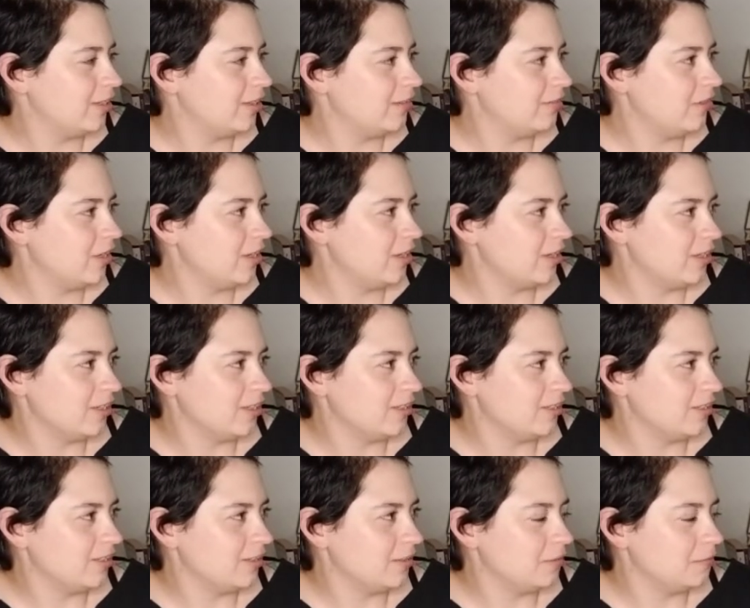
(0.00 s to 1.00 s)

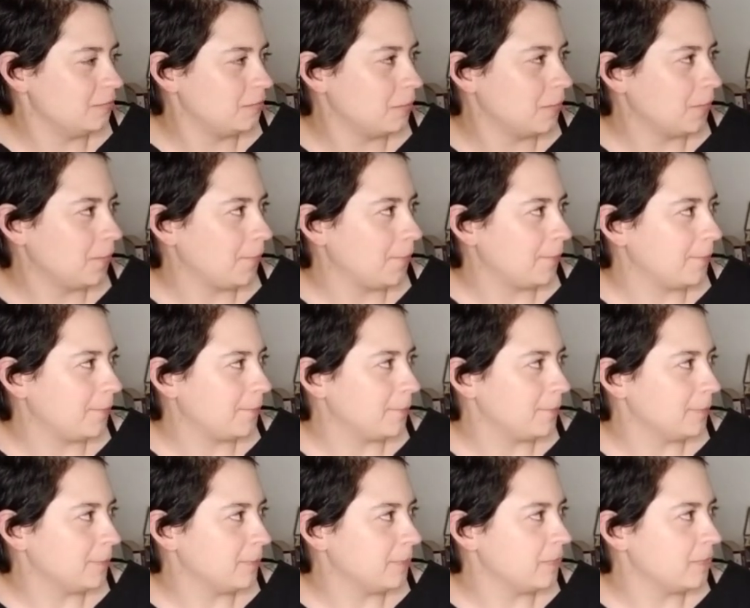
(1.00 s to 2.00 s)

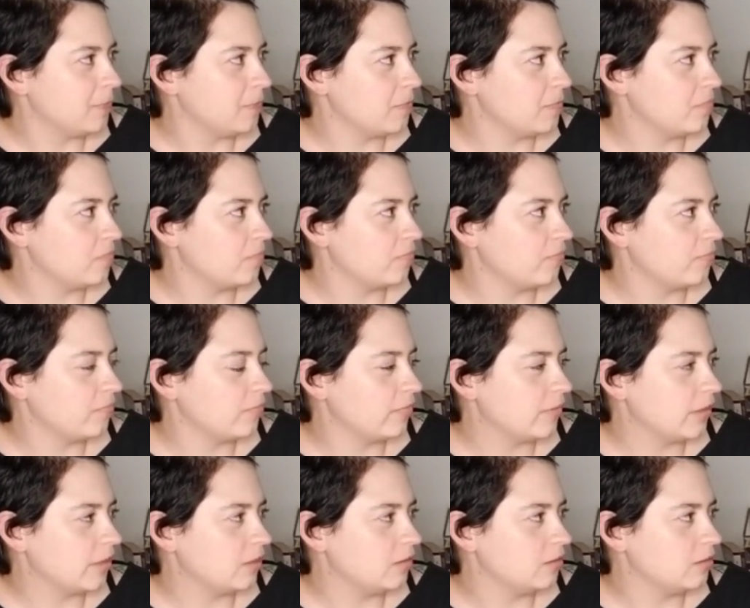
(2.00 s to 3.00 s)

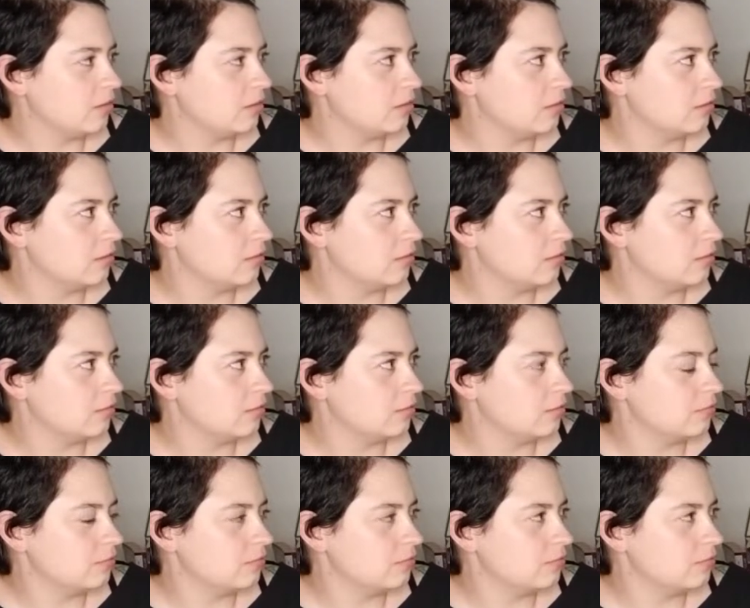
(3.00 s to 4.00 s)

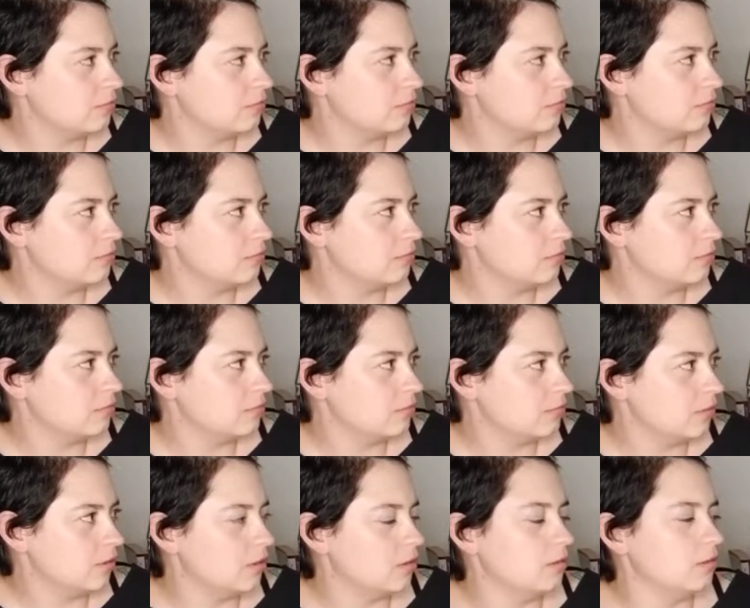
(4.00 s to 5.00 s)

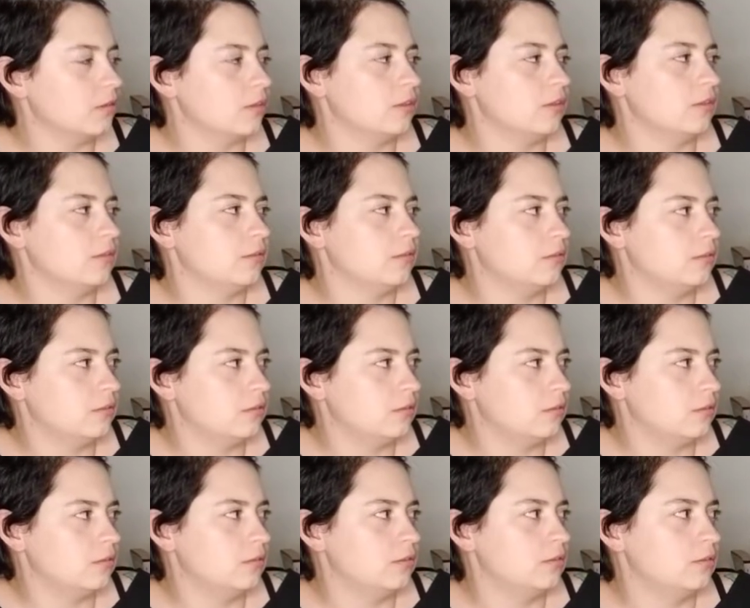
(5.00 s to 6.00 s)

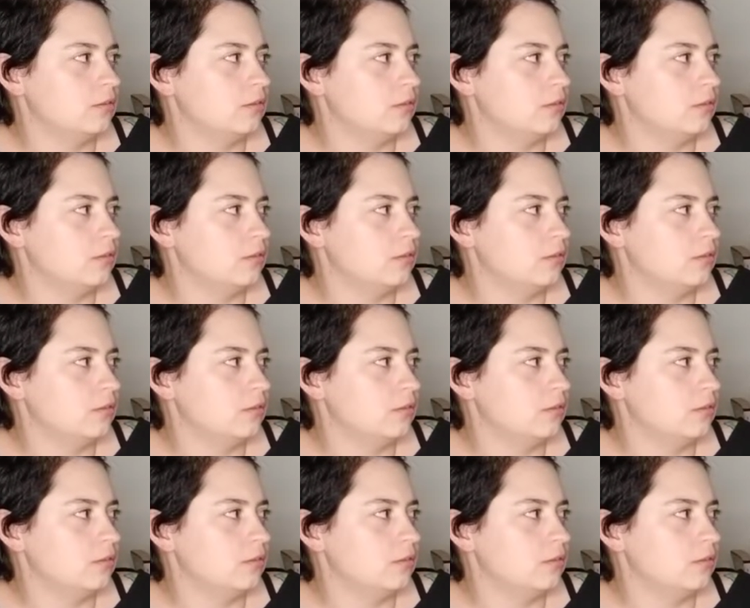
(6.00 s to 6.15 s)
(silent)